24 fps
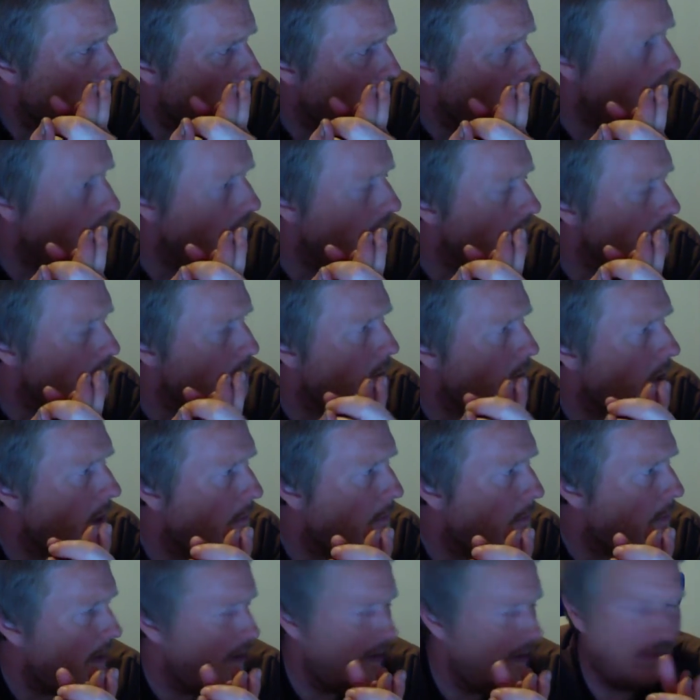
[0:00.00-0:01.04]
I think it's Pay
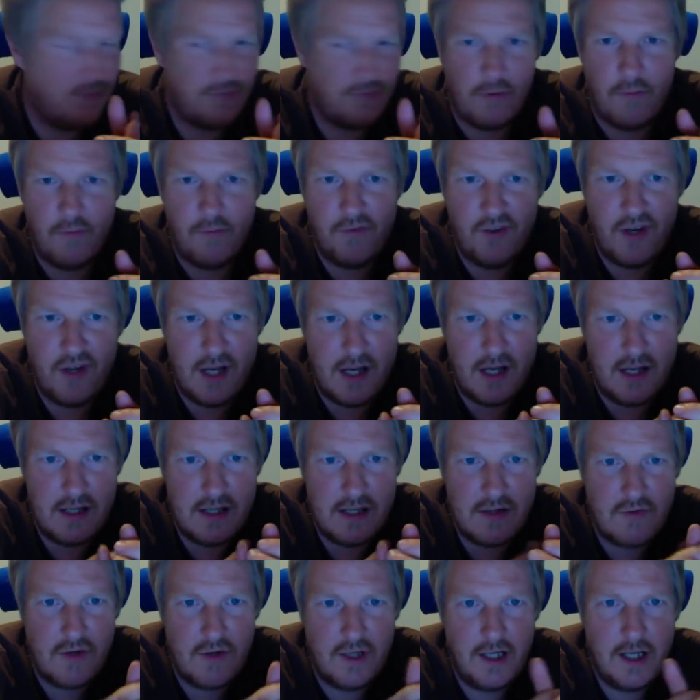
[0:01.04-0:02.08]
Plus from Vinastra.